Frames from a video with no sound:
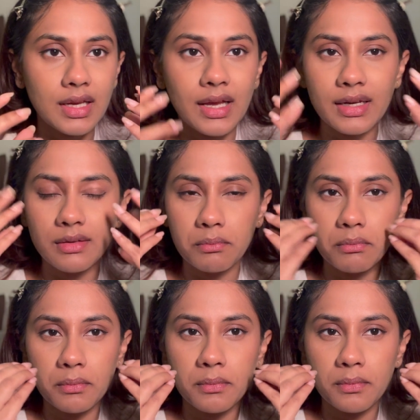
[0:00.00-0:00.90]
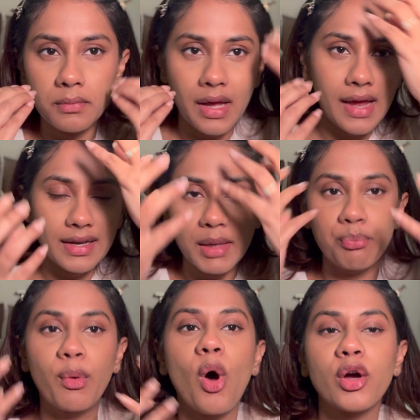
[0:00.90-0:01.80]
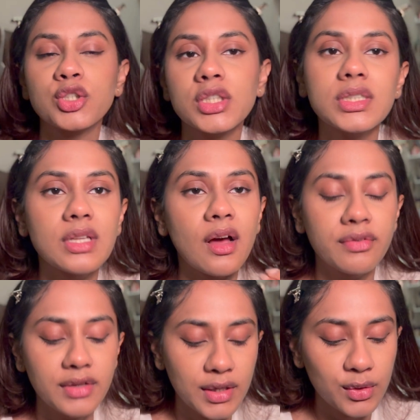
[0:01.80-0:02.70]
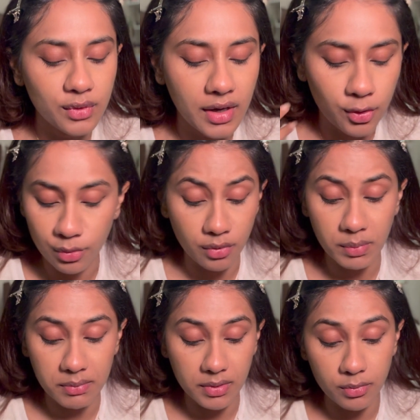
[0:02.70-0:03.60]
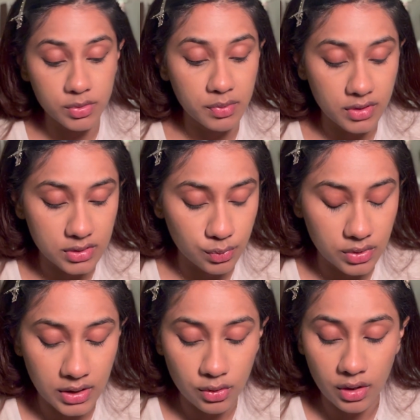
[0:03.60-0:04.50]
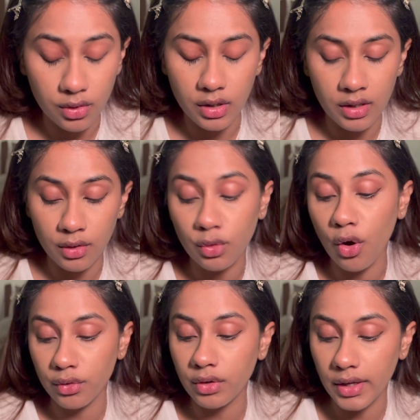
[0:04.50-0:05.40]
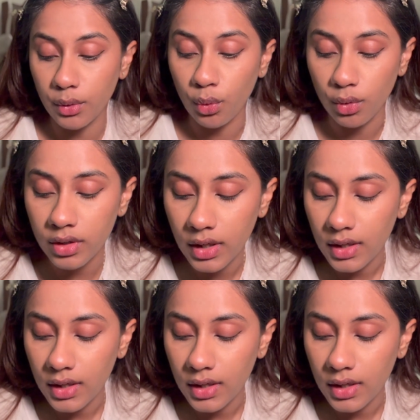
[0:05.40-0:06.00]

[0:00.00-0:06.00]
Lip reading: it had like blotches after I don't know, maybe it was because it had gotten like old,